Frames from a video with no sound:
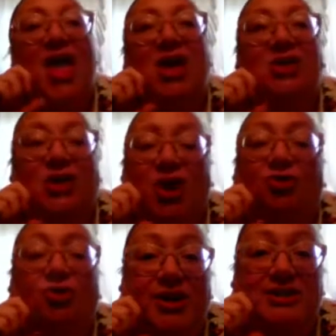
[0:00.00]
You're going to
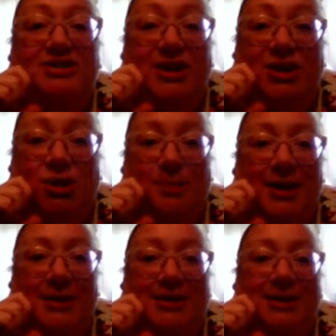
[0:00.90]
restate your
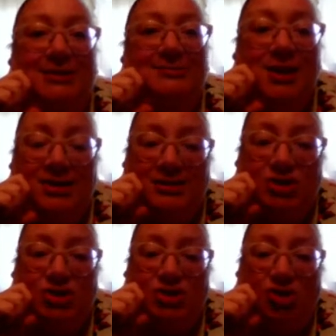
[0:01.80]
opinion nice and
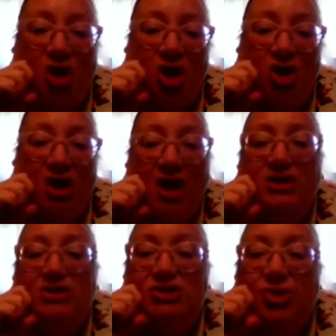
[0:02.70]
strong
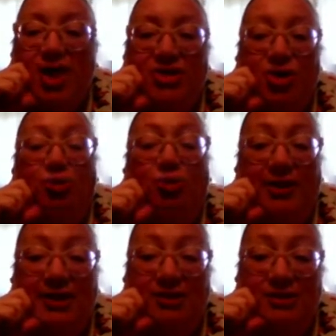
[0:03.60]
so that the
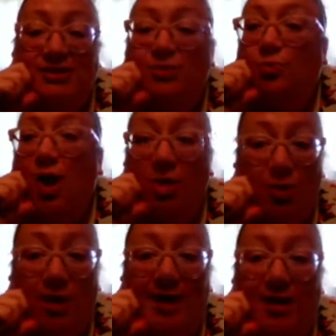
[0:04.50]
reader is well
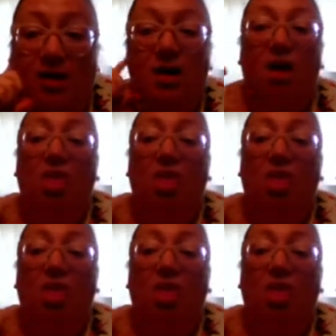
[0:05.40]
aware